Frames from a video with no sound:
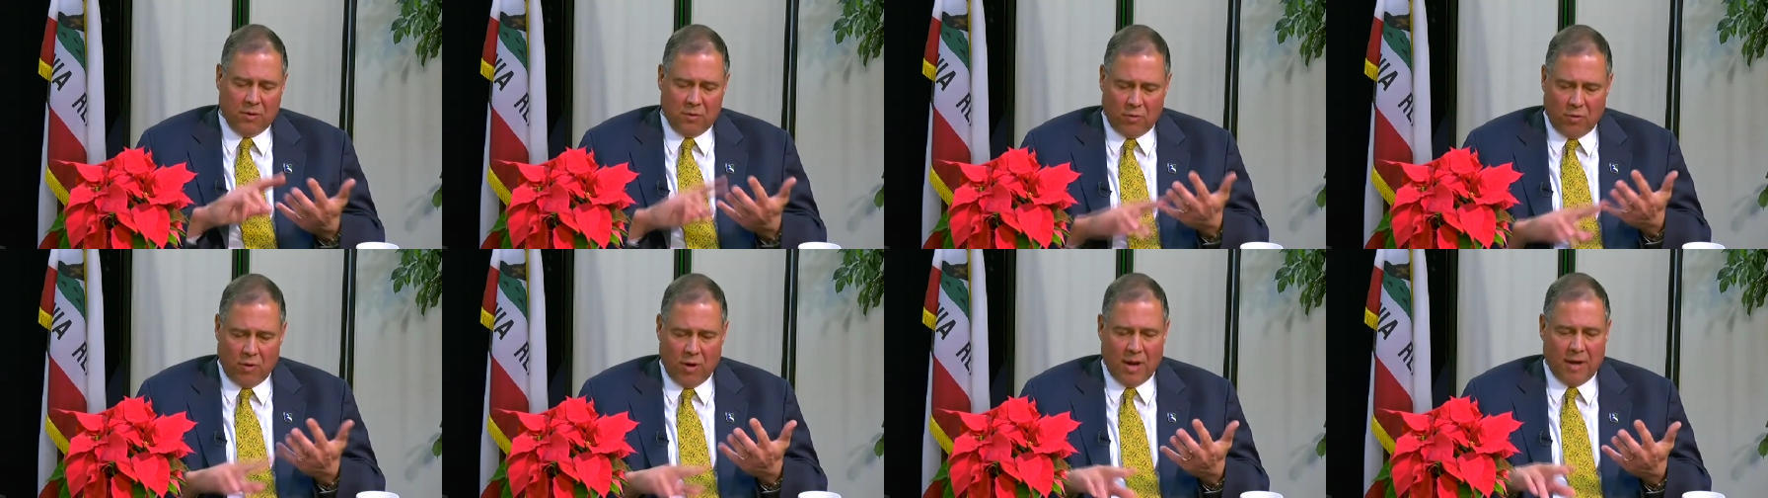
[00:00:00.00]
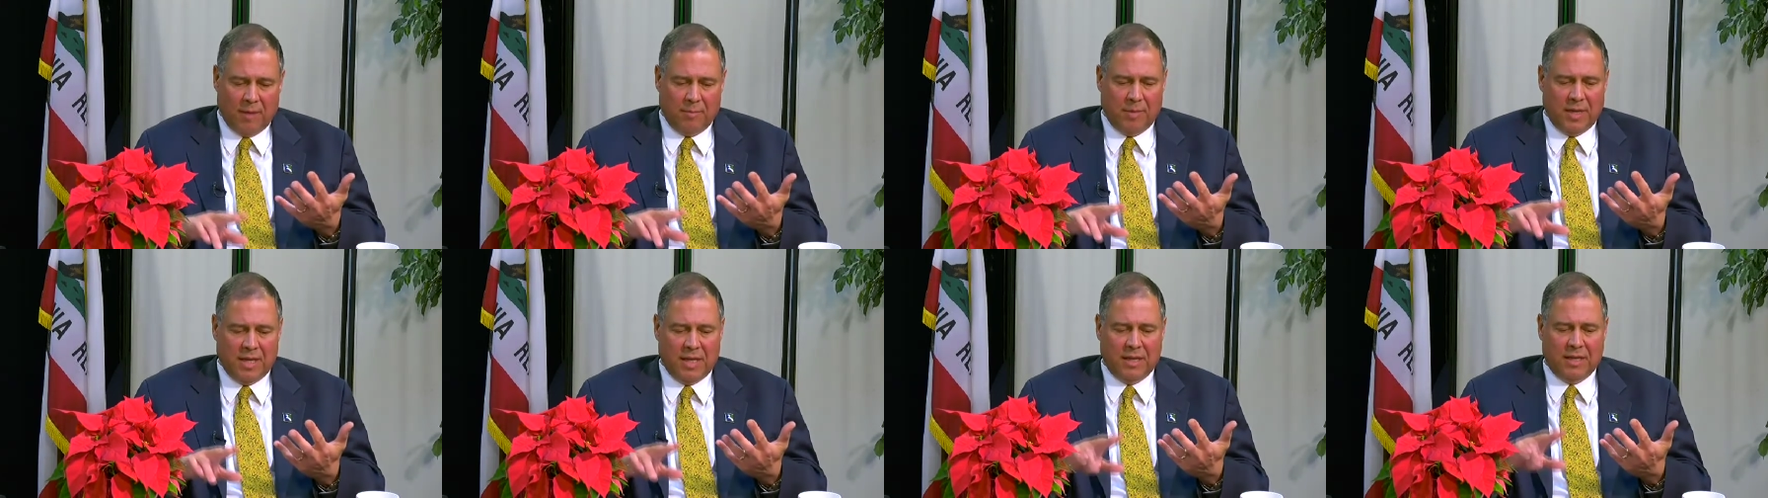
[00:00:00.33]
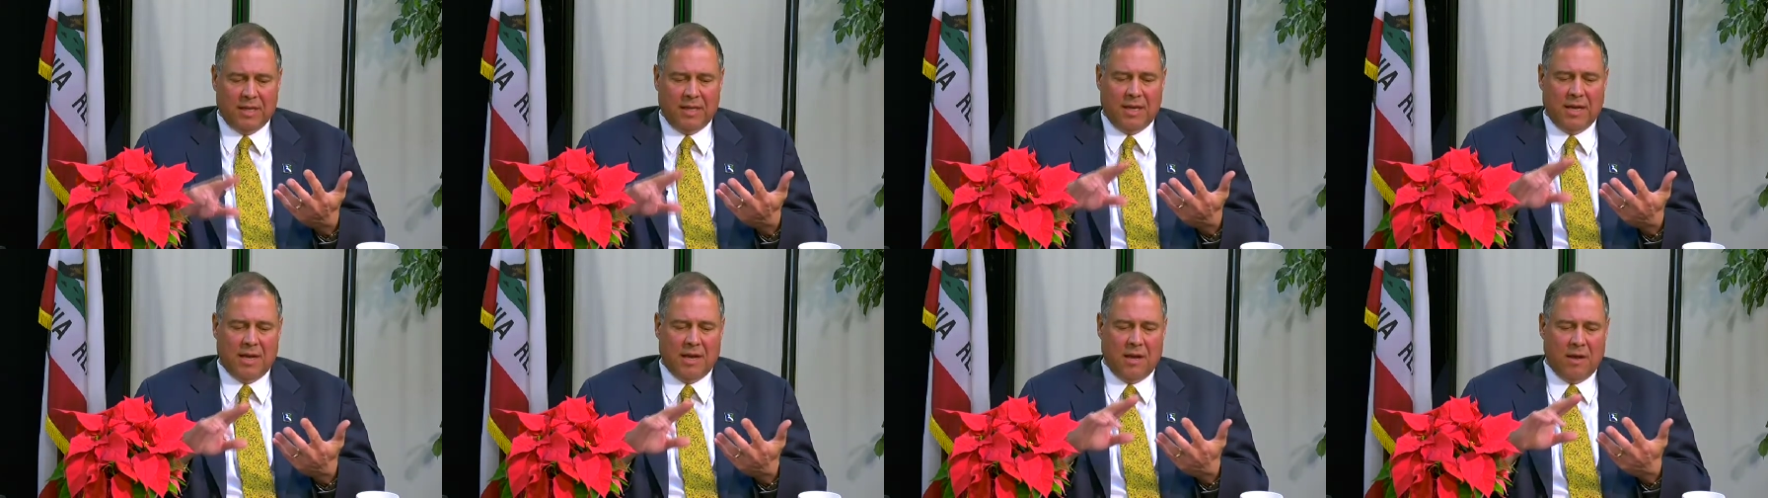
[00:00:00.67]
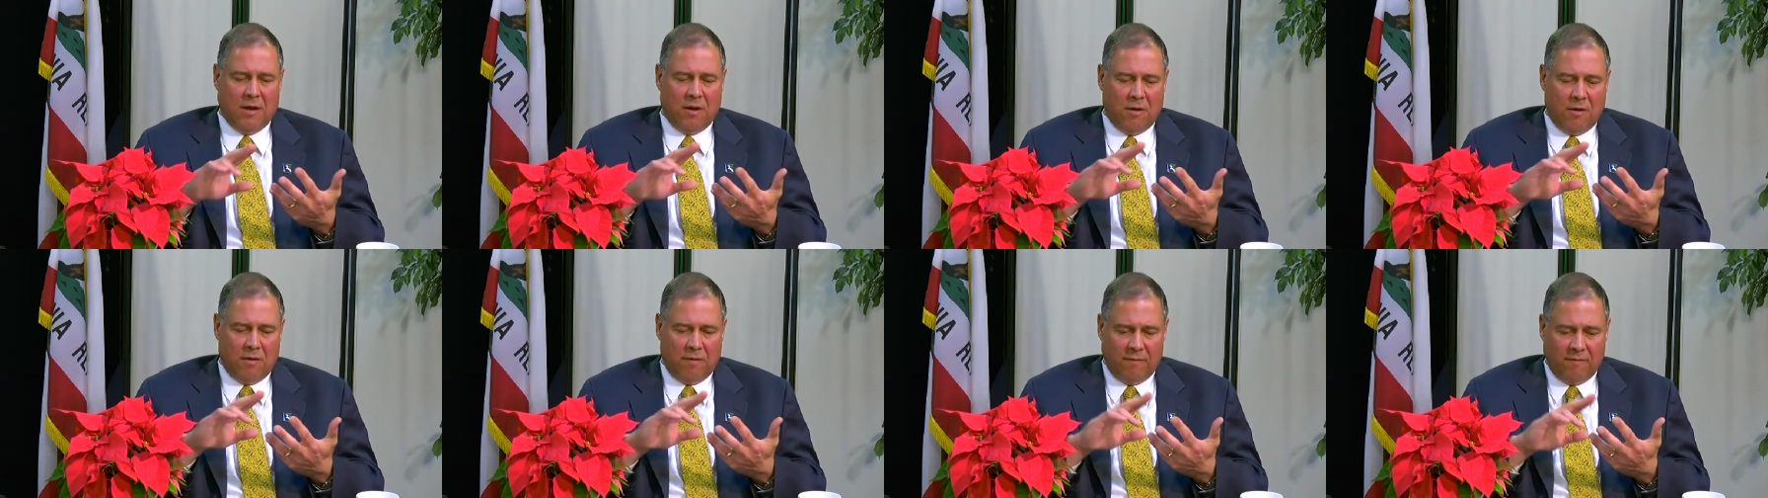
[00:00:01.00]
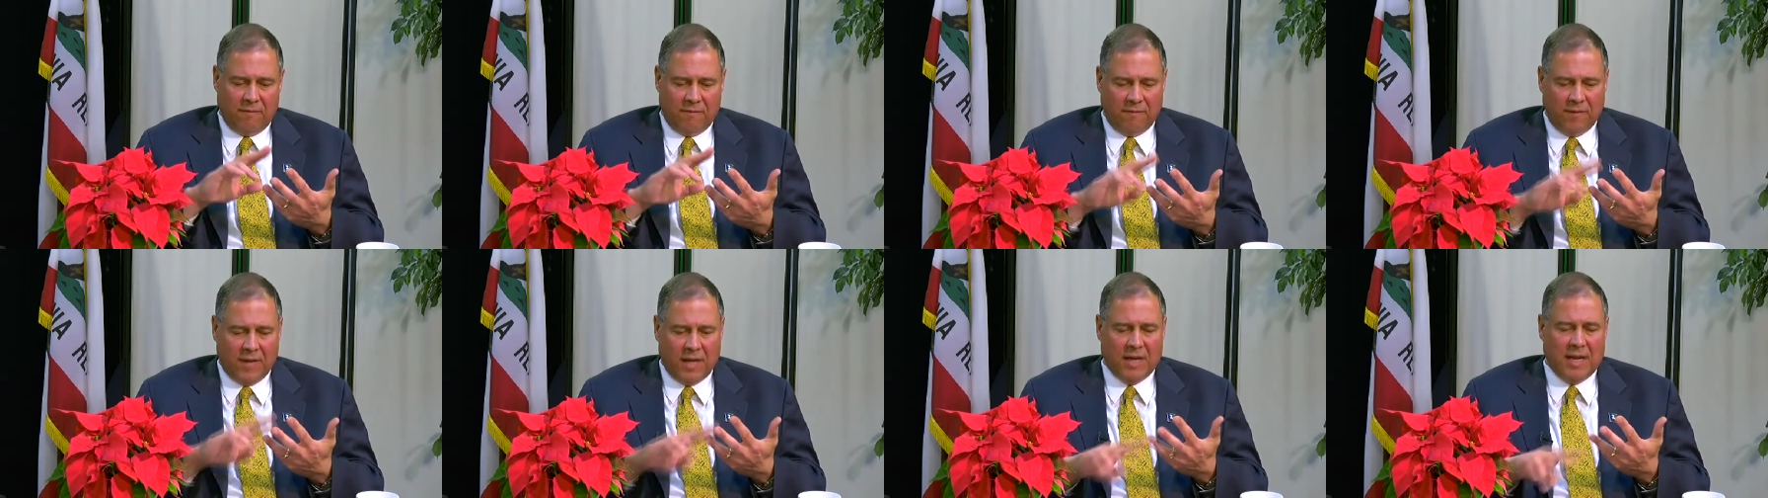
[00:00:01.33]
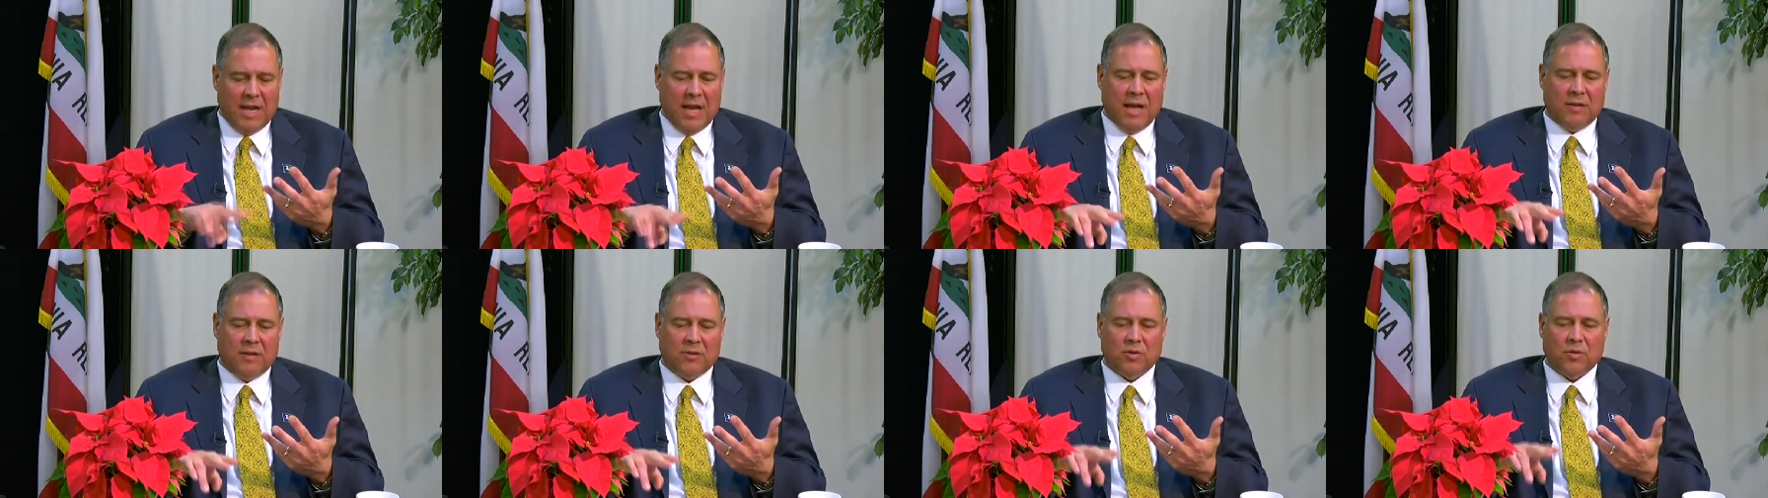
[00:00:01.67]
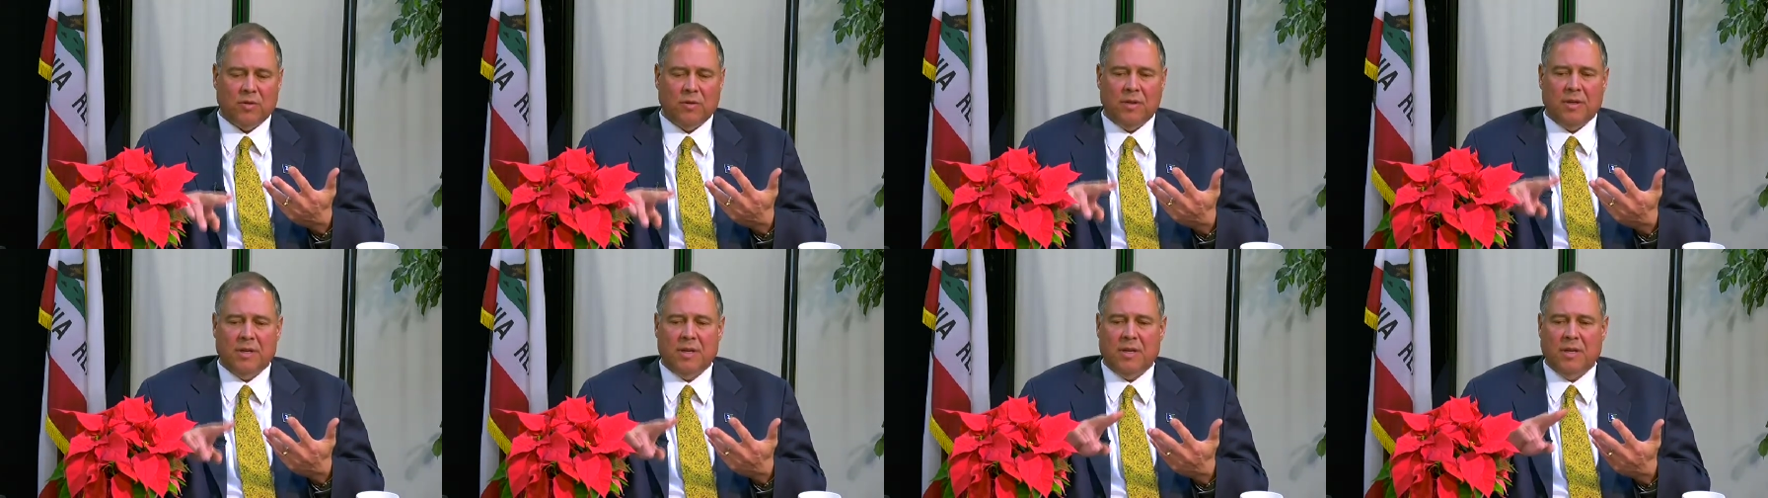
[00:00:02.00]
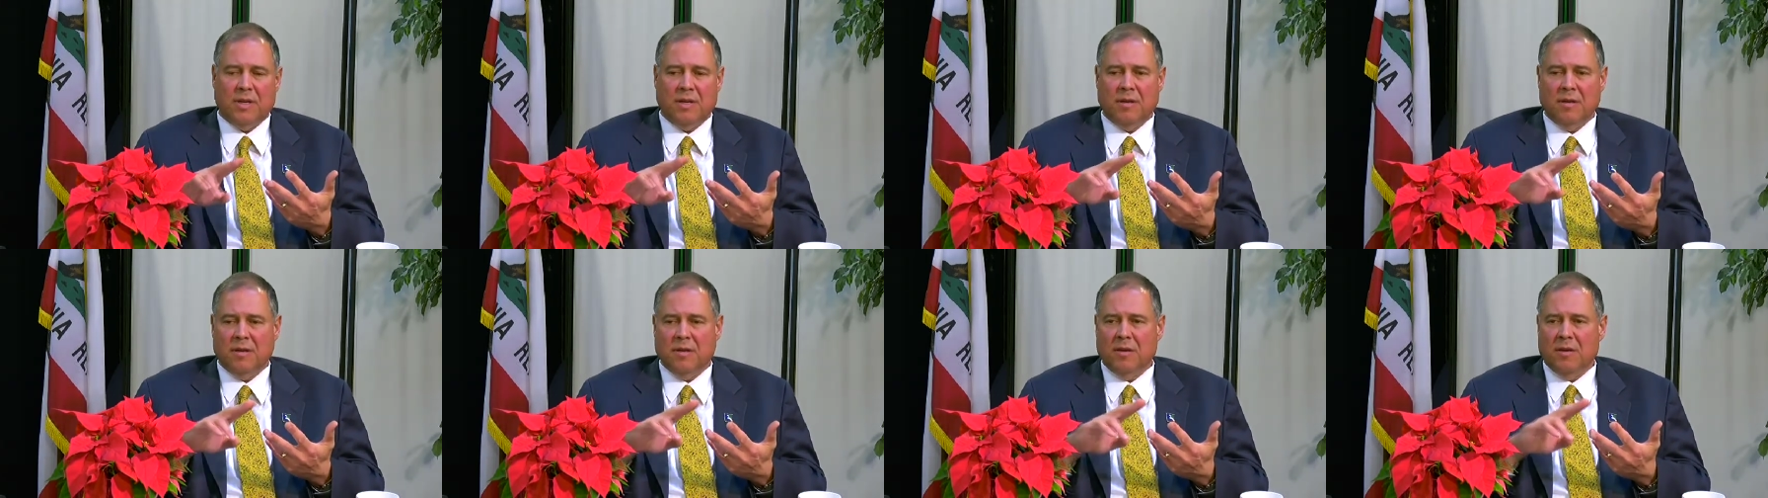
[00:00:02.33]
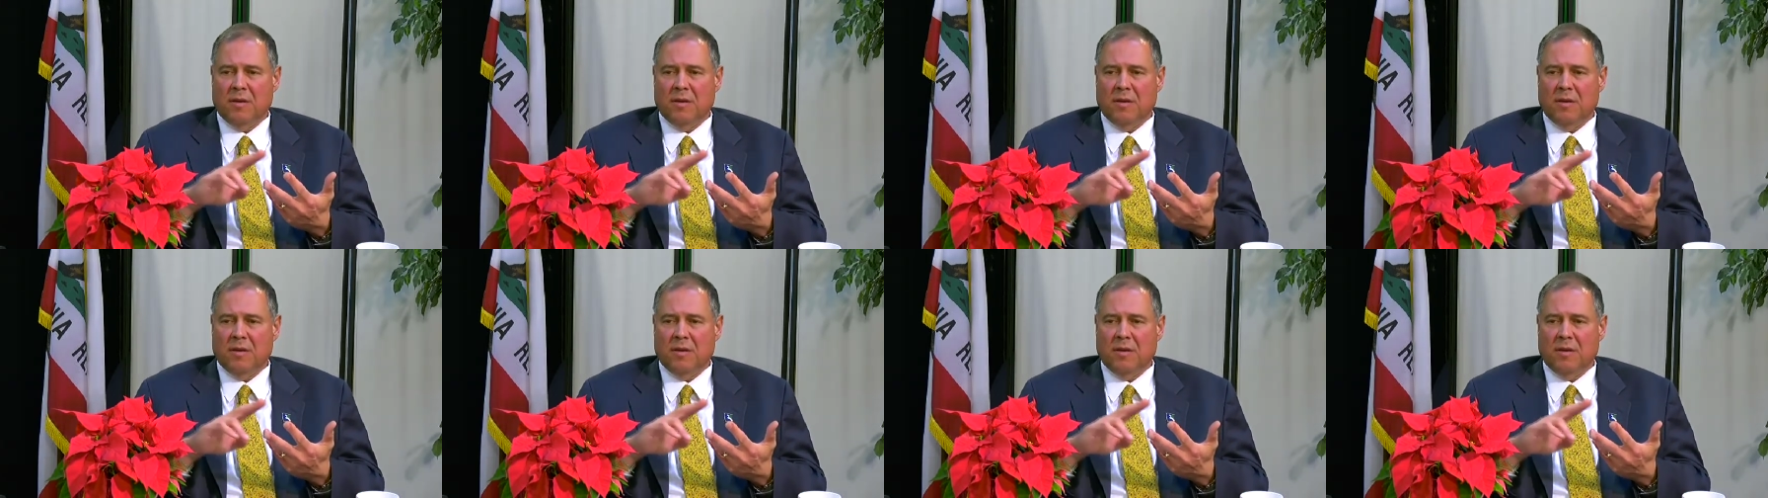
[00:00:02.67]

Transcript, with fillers: crime being down, financially,